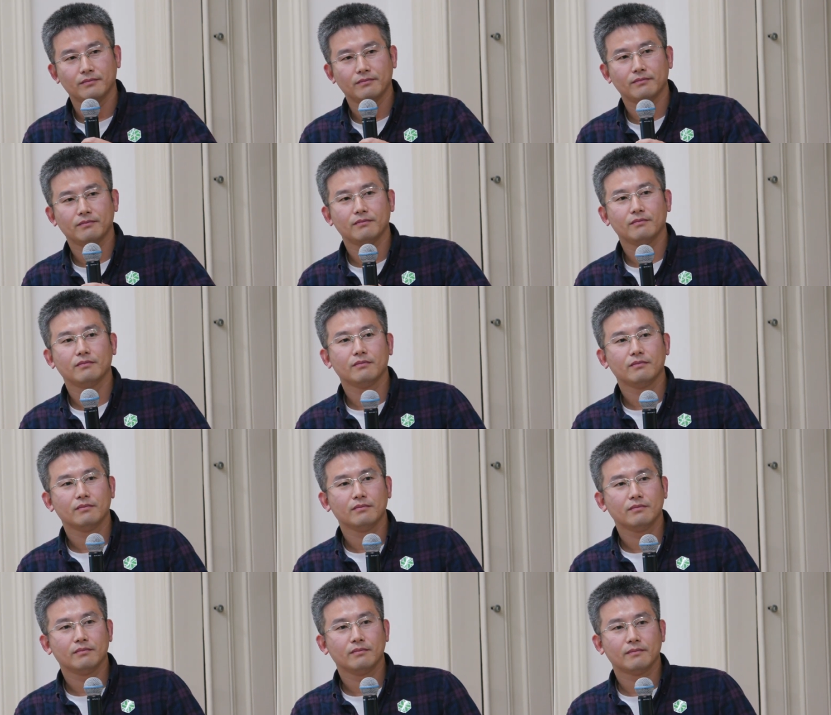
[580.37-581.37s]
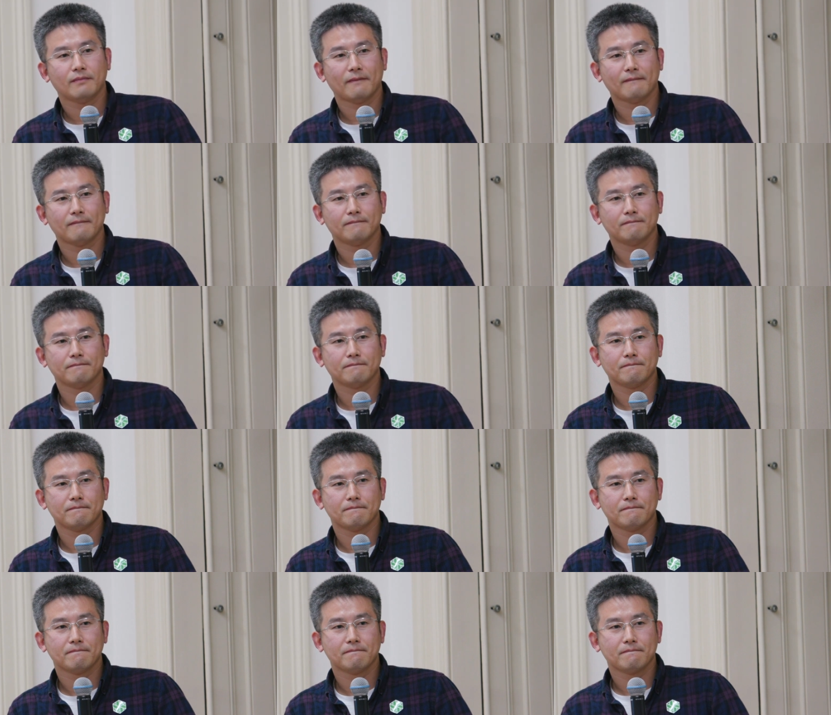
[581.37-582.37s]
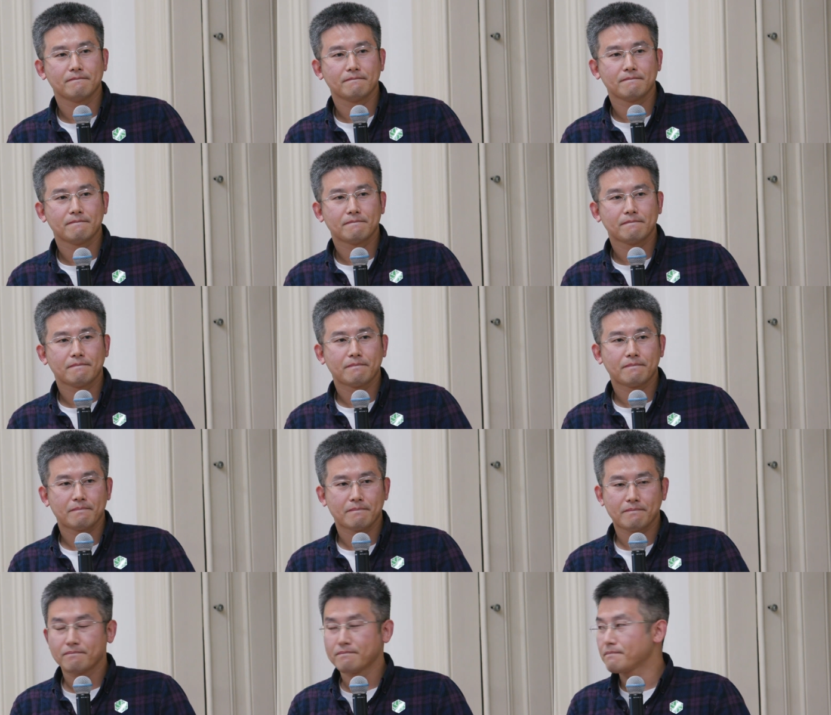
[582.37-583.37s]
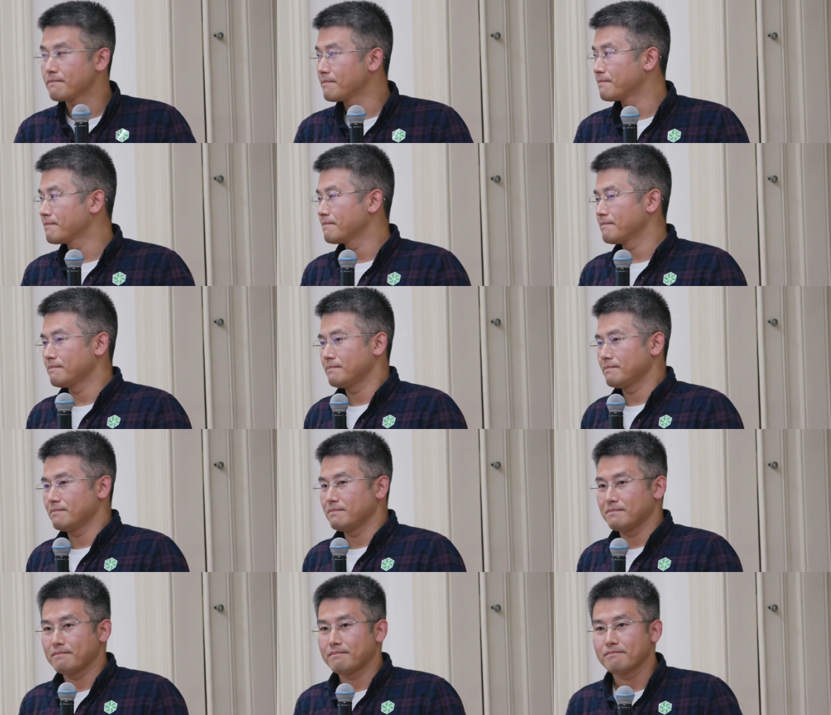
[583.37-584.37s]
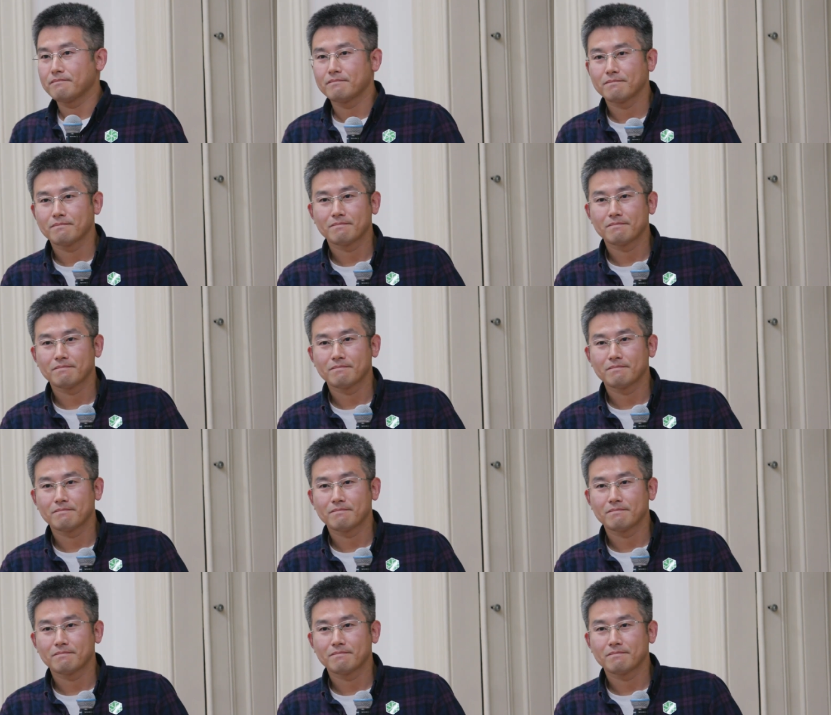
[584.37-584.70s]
[no speech]